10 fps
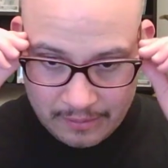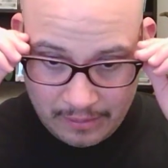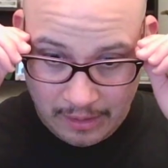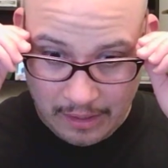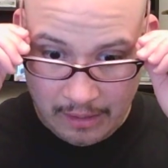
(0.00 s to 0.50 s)

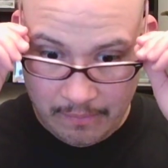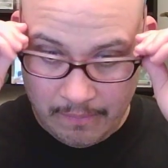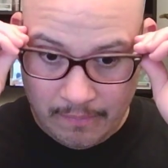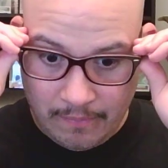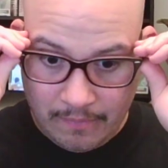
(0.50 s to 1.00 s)

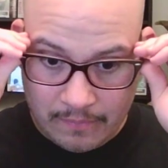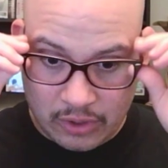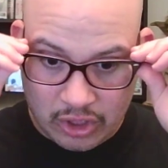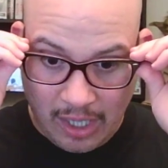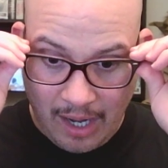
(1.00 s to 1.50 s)
um,
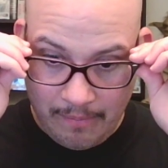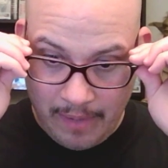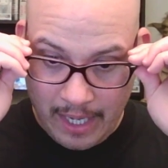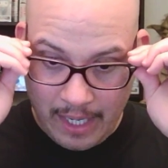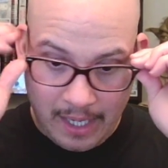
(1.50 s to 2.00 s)
shot
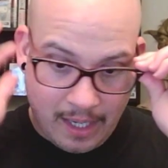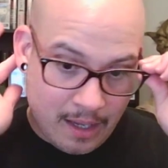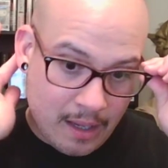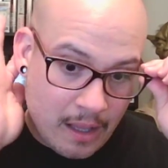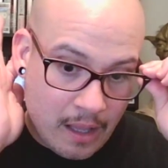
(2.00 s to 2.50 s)
by a
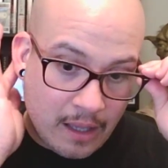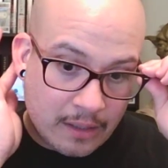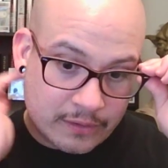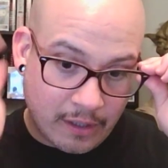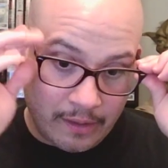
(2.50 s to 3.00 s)

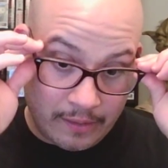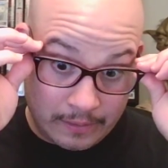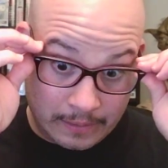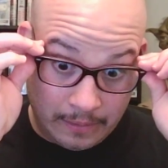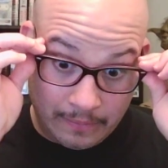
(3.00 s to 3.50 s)
sorry
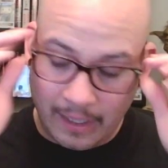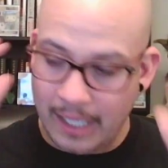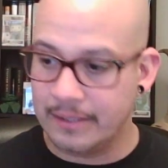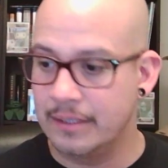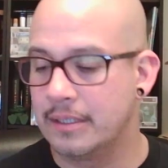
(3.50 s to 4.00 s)
these are new
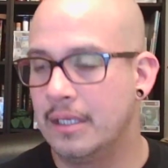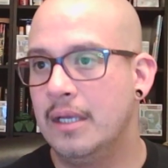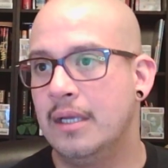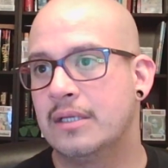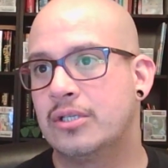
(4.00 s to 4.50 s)
glasses,
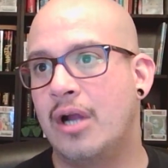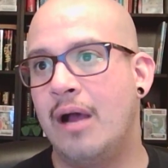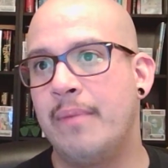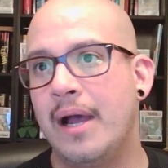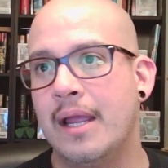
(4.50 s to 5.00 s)

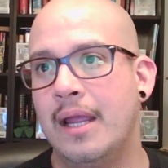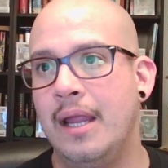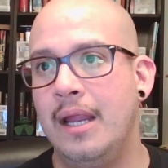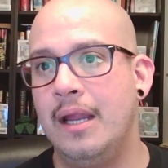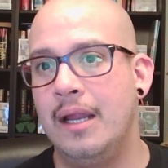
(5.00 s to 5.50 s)
shot by
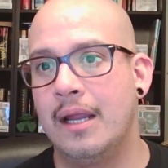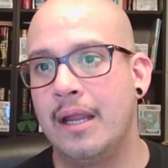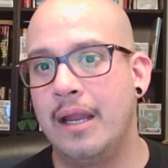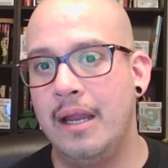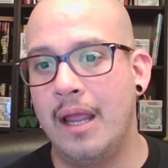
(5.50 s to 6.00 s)

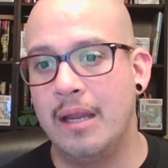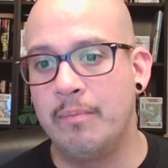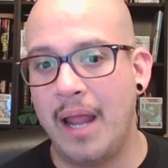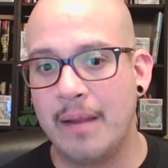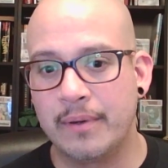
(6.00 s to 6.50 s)
a a, a
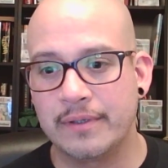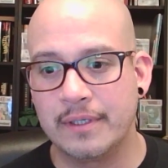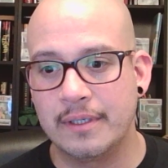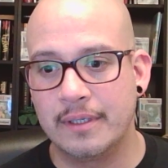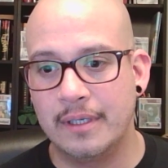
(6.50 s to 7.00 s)
black person
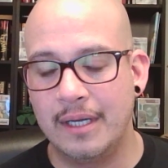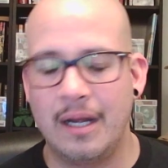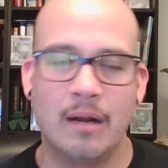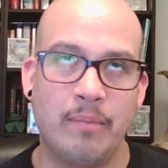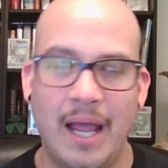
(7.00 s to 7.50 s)
in, in
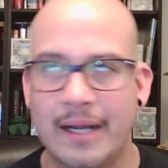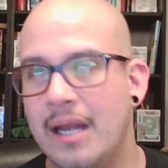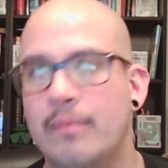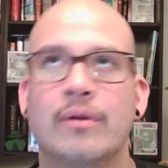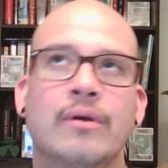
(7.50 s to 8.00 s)
in a black
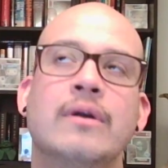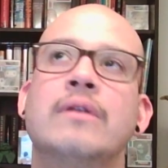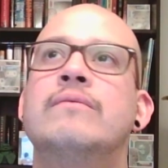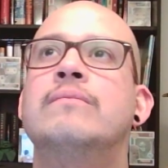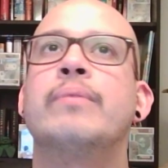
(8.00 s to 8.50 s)

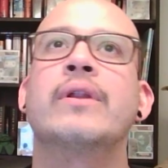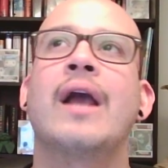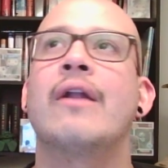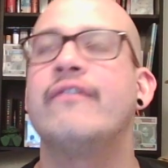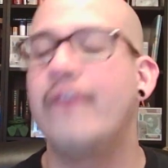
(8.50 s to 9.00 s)
neighborhood, putting
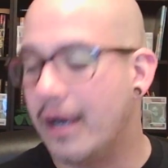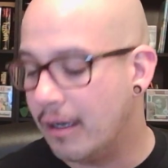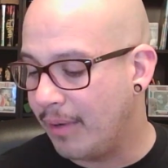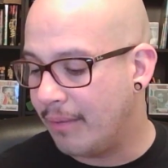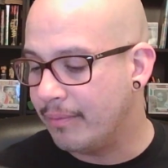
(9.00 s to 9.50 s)
out a fire,
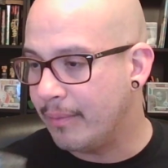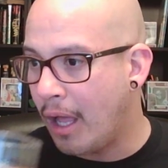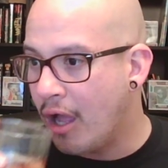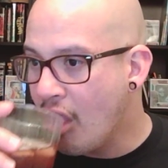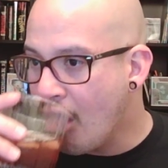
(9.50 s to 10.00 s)
blah blah blah,